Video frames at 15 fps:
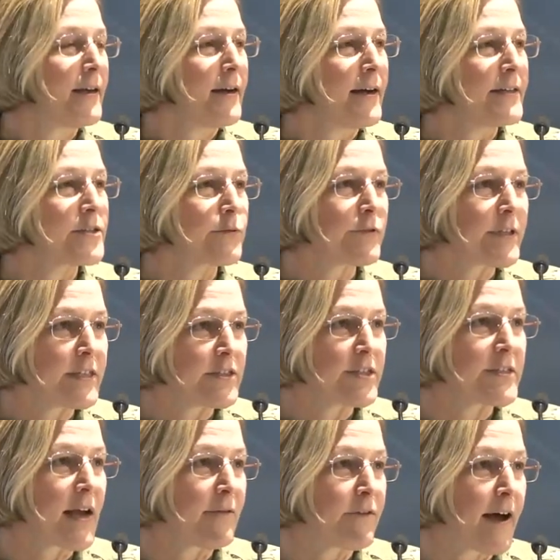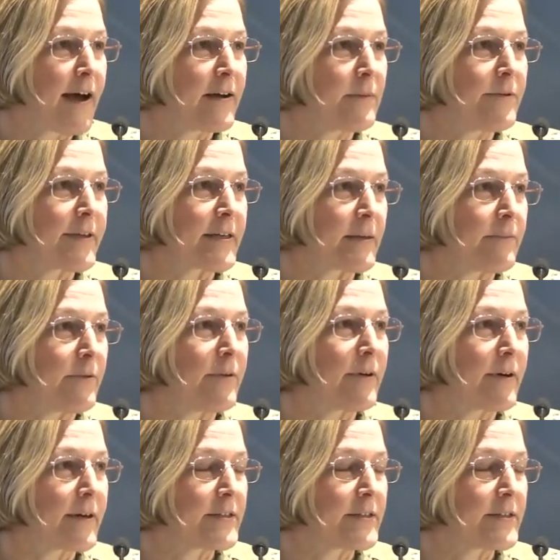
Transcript: uh, is really just not viable anymore.